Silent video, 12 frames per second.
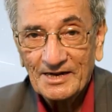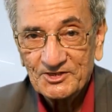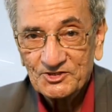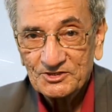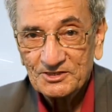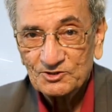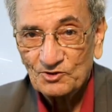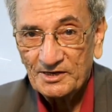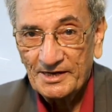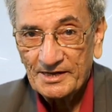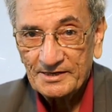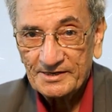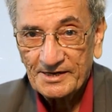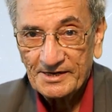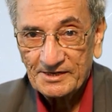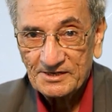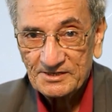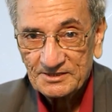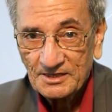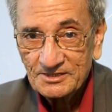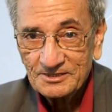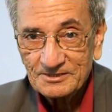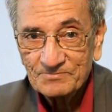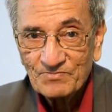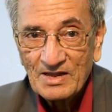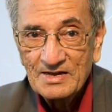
lectures or attending discussions.